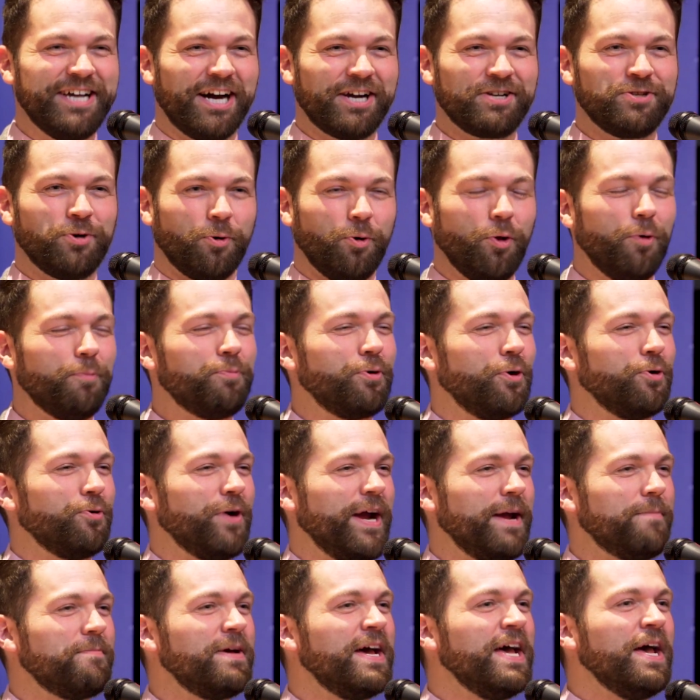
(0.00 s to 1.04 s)
doctoral
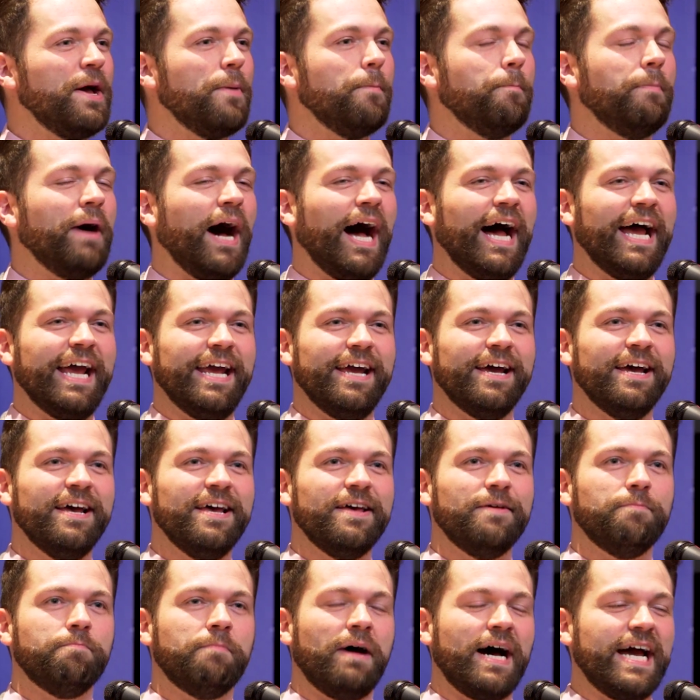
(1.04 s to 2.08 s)
program by
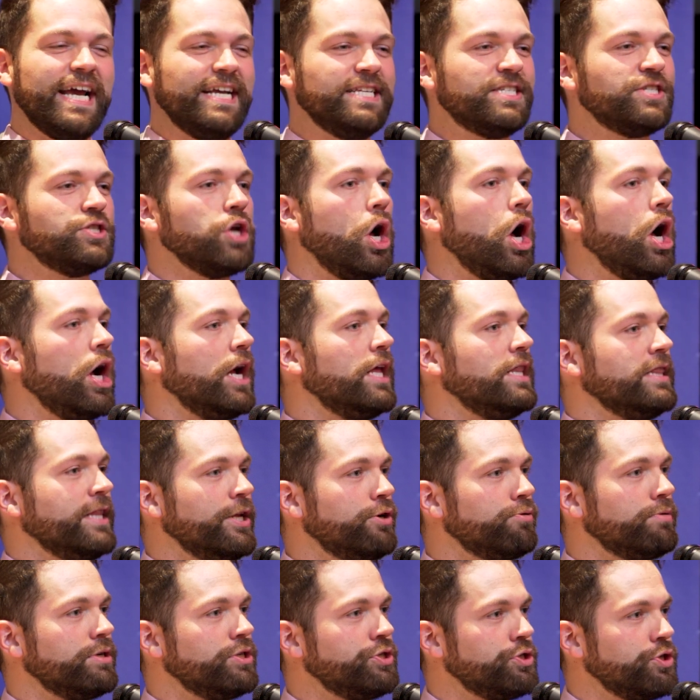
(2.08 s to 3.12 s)
my song
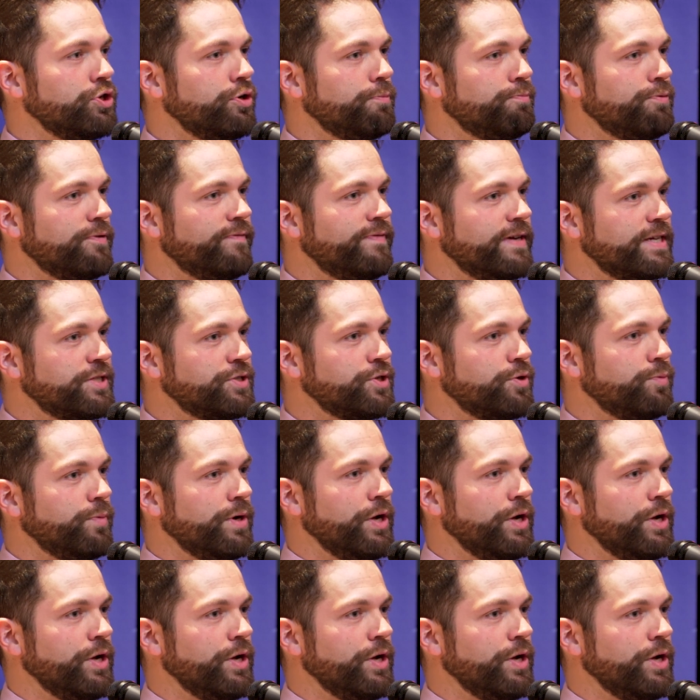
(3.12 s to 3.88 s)
literature professor.